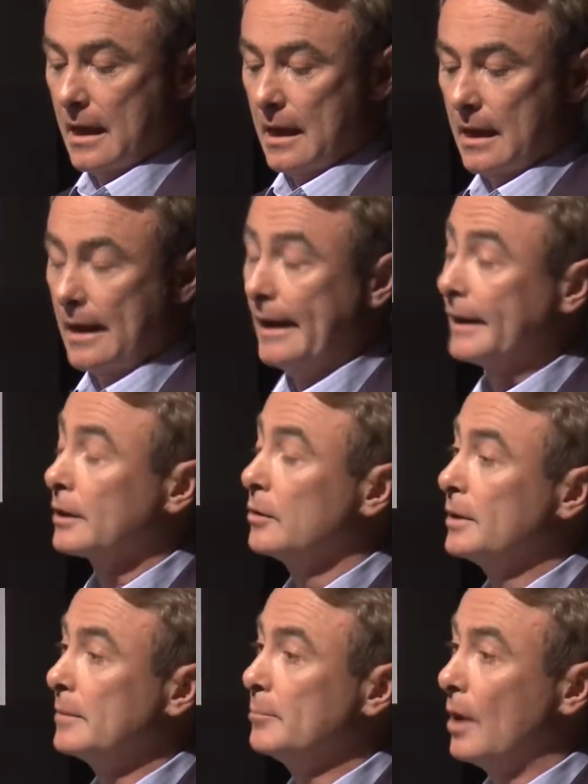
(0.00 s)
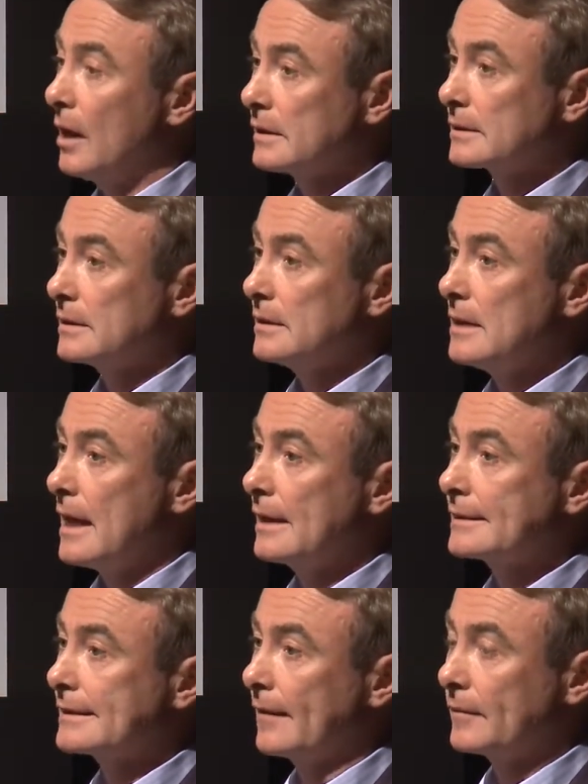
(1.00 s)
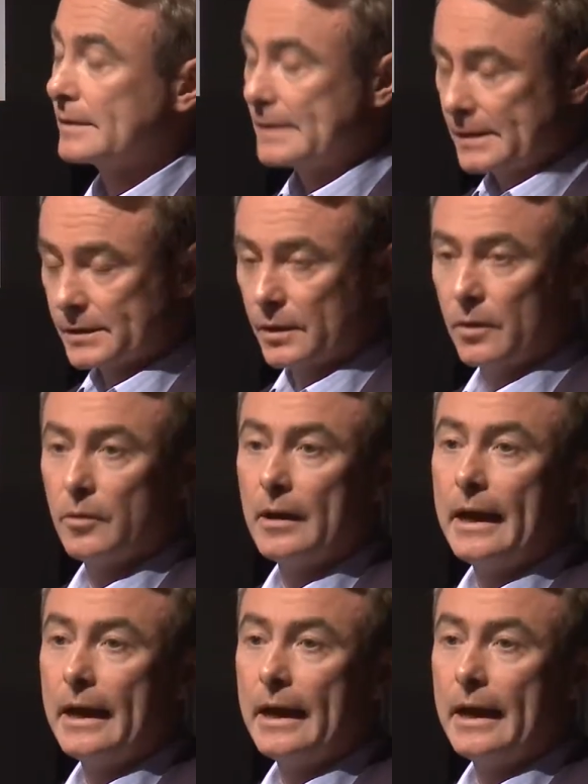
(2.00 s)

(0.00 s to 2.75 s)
including Boston, San Francisco,